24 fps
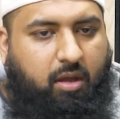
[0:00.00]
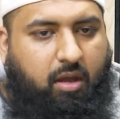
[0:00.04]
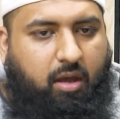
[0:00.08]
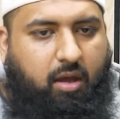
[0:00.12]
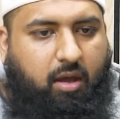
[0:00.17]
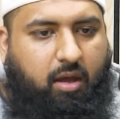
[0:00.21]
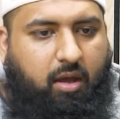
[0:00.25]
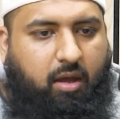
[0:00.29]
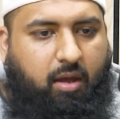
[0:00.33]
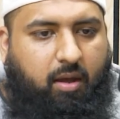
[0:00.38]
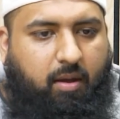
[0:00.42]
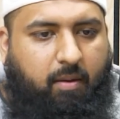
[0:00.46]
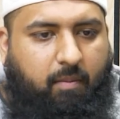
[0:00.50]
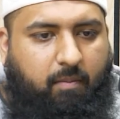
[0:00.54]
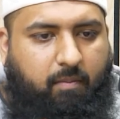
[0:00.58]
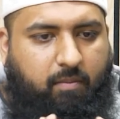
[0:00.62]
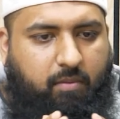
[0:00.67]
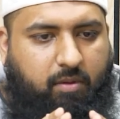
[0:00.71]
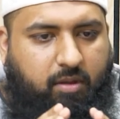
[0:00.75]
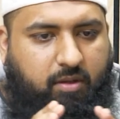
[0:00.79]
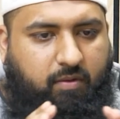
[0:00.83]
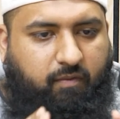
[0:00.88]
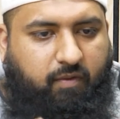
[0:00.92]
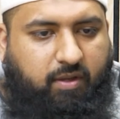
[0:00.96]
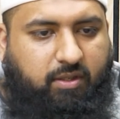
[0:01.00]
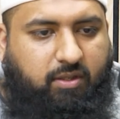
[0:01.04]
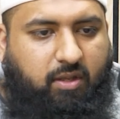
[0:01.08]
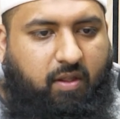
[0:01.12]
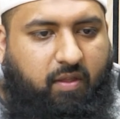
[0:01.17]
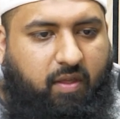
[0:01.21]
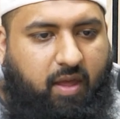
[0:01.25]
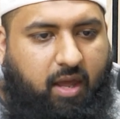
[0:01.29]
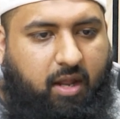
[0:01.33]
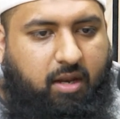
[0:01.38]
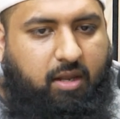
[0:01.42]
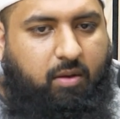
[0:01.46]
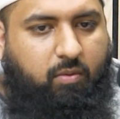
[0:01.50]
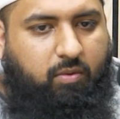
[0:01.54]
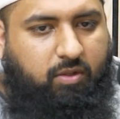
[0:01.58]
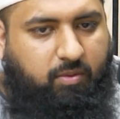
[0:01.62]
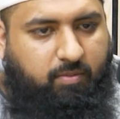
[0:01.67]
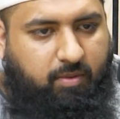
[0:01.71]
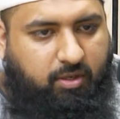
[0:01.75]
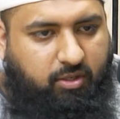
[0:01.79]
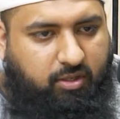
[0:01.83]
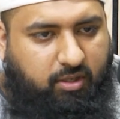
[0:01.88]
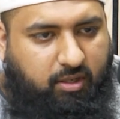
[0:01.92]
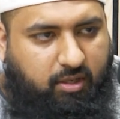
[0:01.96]
The Fasl Thani
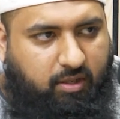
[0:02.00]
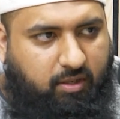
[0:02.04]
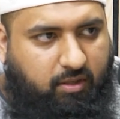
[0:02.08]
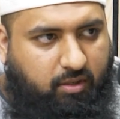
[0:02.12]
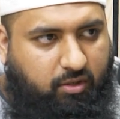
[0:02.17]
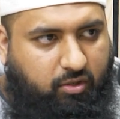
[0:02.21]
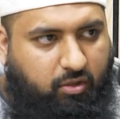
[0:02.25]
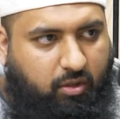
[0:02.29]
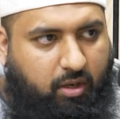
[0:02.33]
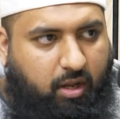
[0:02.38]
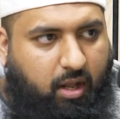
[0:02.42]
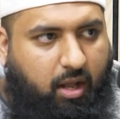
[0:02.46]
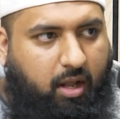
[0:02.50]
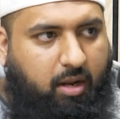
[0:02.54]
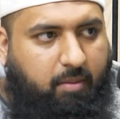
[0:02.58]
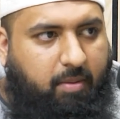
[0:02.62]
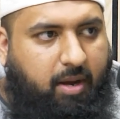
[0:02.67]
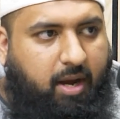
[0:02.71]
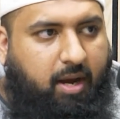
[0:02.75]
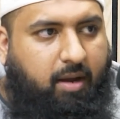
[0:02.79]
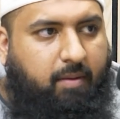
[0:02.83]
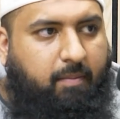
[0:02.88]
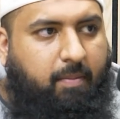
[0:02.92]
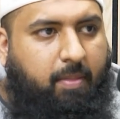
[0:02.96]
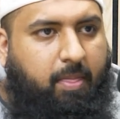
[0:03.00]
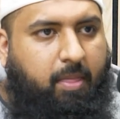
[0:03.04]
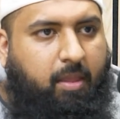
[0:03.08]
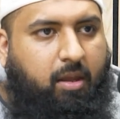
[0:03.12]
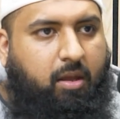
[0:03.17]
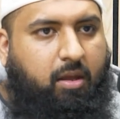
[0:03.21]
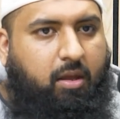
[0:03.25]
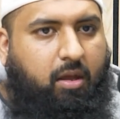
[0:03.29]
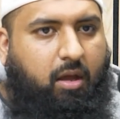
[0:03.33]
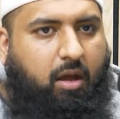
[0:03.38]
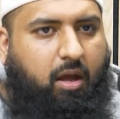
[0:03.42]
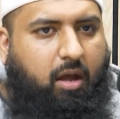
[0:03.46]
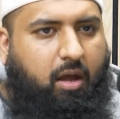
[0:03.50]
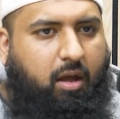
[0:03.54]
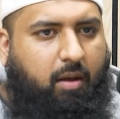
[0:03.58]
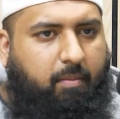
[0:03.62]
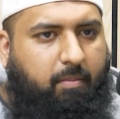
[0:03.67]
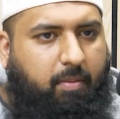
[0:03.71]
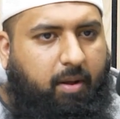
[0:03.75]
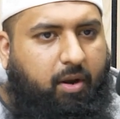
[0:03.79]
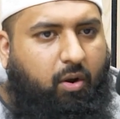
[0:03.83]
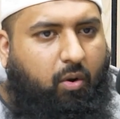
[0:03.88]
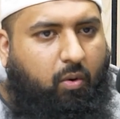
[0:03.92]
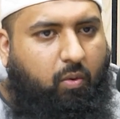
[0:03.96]
was mentioned in Sunnah Arba'a,
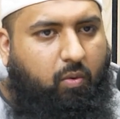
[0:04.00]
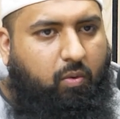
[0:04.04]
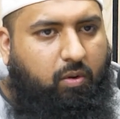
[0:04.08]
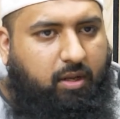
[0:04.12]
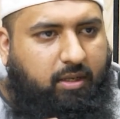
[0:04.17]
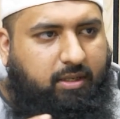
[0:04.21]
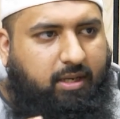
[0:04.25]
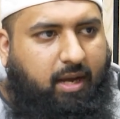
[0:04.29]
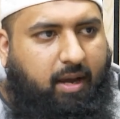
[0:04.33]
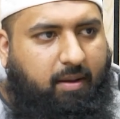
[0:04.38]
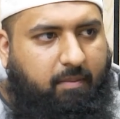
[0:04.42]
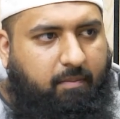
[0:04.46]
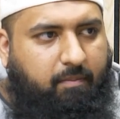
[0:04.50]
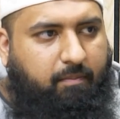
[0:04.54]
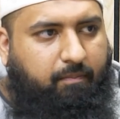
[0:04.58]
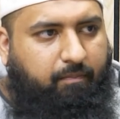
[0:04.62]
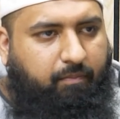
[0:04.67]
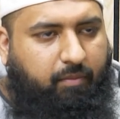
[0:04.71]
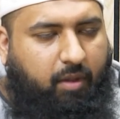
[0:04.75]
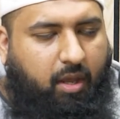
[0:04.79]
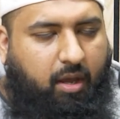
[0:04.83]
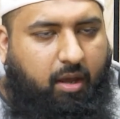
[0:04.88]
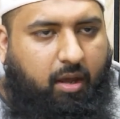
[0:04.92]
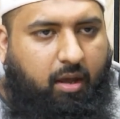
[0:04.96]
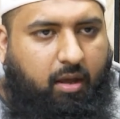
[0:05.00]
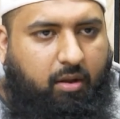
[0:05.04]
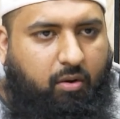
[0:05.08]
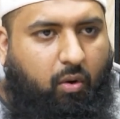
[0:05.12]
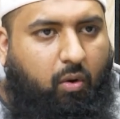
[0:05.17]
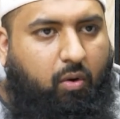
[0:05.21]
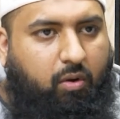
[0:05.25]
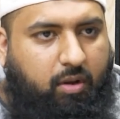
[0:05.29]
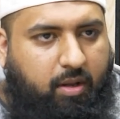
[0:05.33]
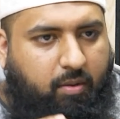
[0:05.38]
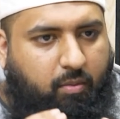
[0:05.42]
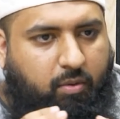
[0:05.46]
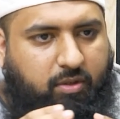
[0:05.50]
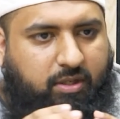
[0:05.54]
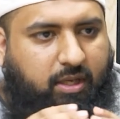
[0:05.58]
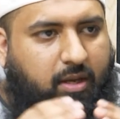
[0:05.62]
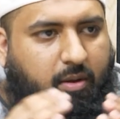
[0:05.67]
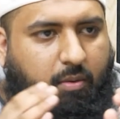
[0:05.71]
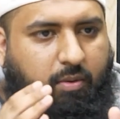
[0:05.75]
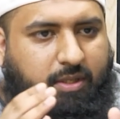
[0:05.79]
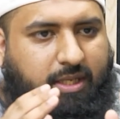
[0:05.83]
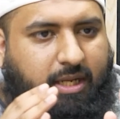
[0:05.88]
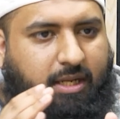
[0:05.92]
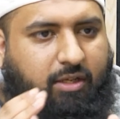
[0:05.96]
but not all the time. It
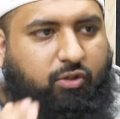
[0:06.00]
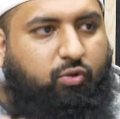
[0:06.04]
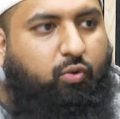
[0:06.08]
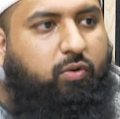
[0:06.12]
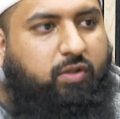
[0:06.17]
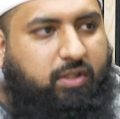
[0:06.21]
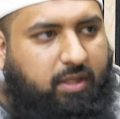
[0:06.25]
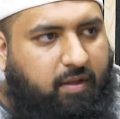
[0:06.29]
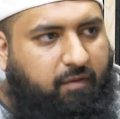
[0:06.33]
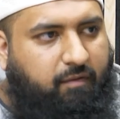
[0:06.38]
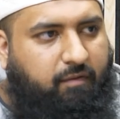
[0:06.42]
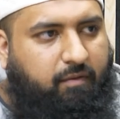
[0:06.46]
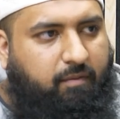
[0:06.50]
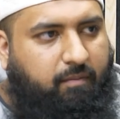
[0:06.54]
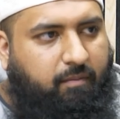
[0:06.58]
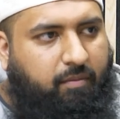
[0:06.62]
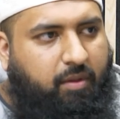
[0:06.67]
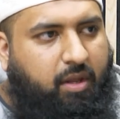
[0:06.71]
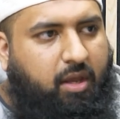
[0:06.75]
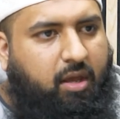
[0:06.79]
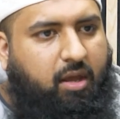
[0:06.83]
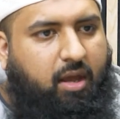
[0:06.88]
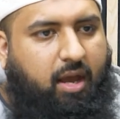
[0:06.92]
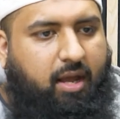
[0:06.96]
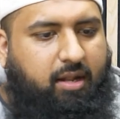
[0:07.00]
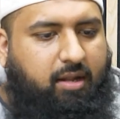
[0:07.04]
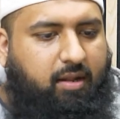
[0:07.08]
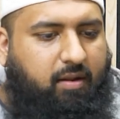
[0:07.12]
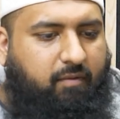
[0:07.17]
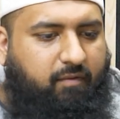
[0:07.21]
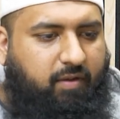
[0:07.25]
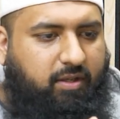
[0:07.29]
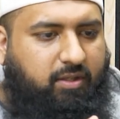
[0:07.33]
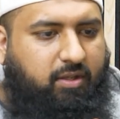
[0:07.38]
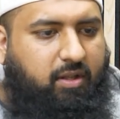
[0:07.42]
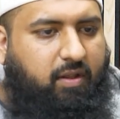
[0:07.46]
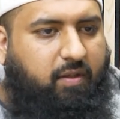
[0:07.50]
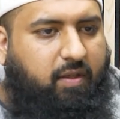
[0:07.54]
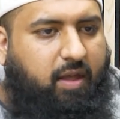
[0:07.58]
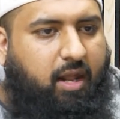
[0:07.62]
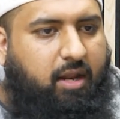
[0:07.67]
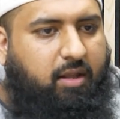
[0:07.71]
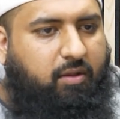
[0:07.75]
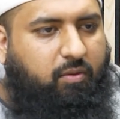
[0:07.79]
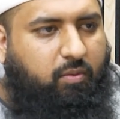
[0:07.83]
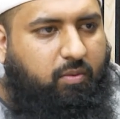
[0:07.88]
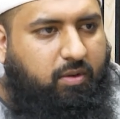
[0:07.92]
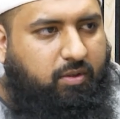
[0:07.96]
wasn't exhaustive. And then Fasl
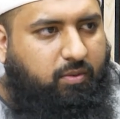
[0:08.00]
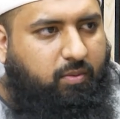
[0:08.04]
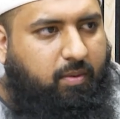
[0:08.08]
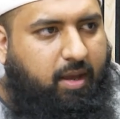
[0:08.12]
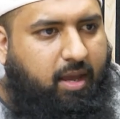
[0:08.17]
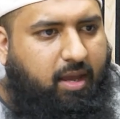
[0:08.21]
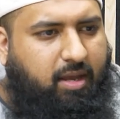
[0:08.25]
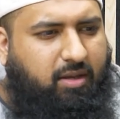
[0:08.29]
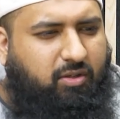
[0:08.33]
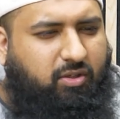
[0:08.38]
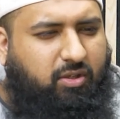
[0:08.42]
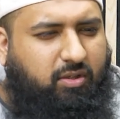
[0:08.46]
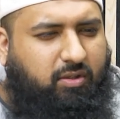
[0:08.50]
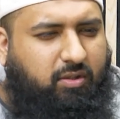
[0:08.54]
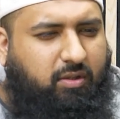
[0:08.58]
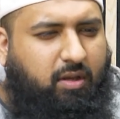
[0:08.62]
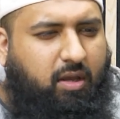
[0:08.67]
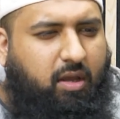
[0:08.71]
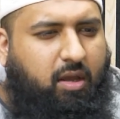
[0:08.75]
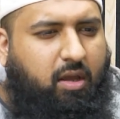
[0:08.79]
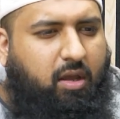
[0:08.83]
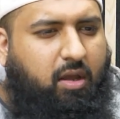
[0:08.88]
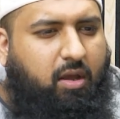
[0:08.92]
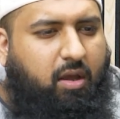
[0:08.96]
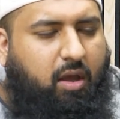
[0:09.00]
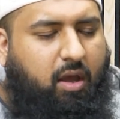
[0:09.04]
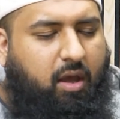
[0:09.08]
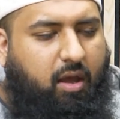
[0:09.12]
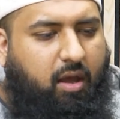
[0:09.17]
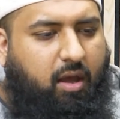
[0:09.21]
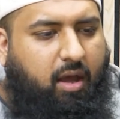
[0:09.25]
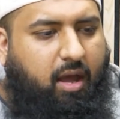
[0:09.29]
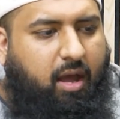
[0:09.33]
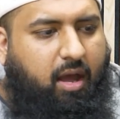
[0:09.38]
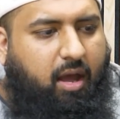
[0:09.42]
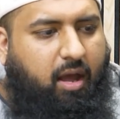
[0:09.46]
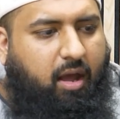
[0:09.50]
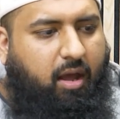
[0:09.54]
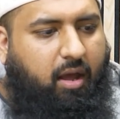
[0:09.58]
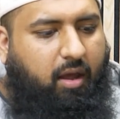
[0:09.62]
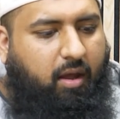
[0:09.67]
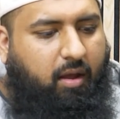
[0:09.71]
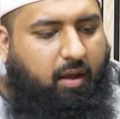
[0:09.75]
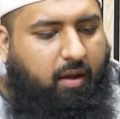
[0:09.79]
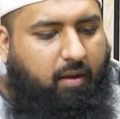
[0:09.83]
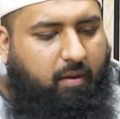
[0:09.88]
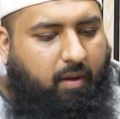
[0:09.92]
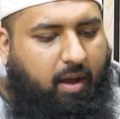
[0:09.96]
Thalith was where it's just
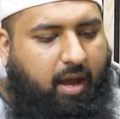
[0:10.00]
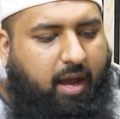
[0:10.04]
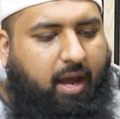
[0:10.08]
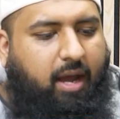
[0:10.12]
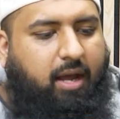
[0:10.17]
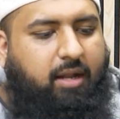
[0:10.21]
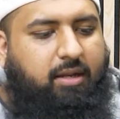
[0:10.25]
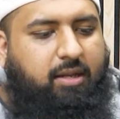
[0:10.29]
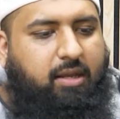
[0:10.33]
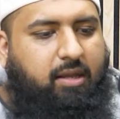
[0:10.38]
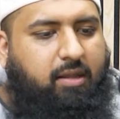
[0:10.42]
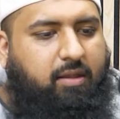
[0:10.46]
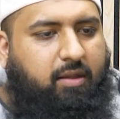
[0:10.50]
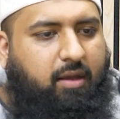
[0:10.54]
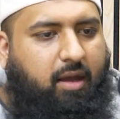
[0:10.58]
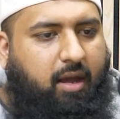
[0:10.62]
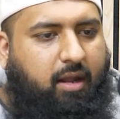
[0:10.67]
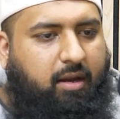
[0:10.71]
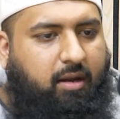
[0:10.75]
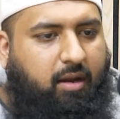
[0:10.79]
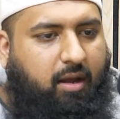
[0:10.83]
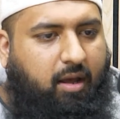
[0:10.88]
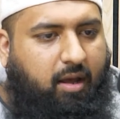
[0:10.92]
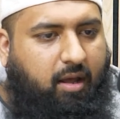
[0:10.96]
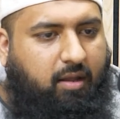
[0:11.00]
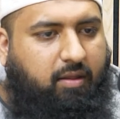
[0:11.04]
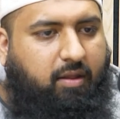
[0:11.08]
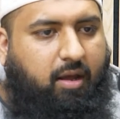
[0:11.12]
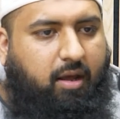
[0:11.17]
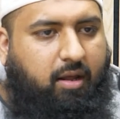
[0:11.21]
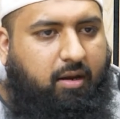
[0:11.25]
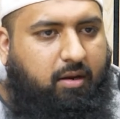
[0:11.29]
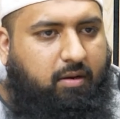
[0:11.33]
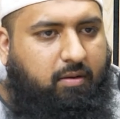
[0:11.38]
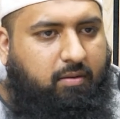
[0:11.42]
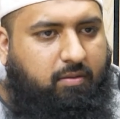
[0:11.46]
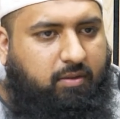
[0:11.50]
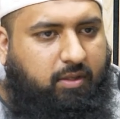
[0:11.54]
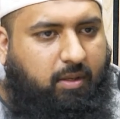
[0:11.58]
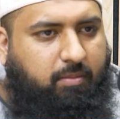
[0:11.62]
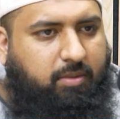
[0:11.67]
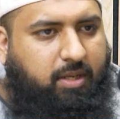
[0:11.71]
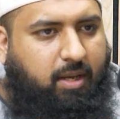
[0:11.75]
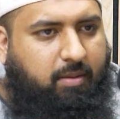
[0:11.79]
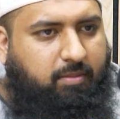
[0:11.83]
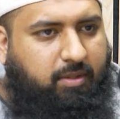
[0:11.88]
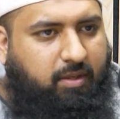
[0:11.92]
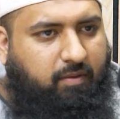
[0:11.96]
ahadith and athar,
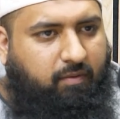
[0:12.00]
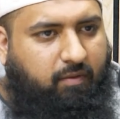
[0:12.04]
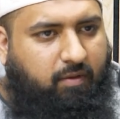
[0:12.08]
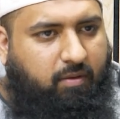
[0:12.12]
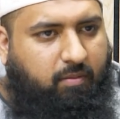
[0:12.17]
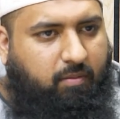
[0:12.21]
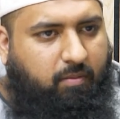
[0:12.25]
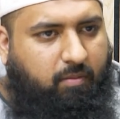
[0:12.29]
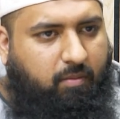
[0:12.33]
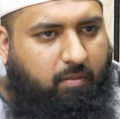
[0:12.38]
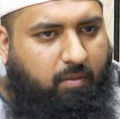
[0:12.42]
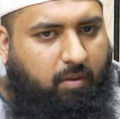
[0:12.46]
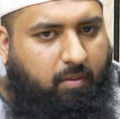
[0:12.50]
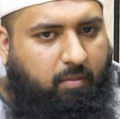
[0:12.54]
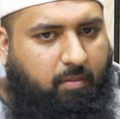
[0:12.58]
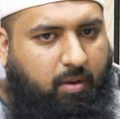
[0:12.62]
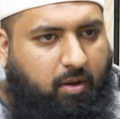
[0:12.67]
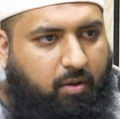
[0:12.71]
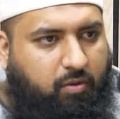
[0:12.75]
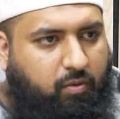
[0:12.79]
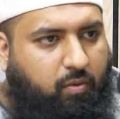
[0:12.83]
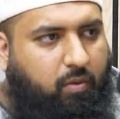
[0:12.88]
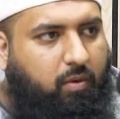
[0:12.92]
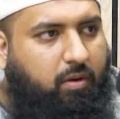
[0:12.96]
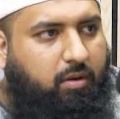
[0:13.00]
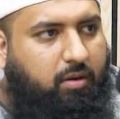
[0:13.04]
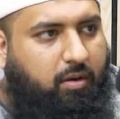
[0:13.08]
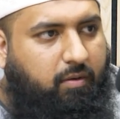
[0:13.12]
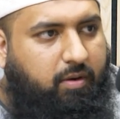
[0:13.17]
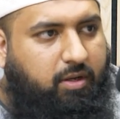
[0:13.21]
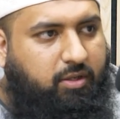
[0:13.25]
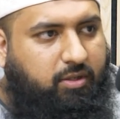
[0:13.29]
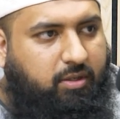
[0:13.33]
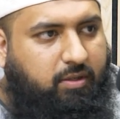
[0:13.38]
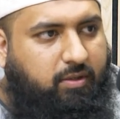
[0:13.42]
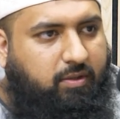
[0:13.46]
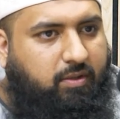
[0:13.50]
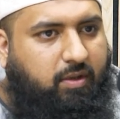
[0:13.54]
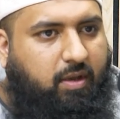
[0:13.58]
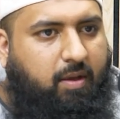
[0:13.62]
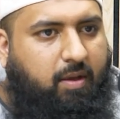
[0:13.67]
sometimes even maqtu' narrations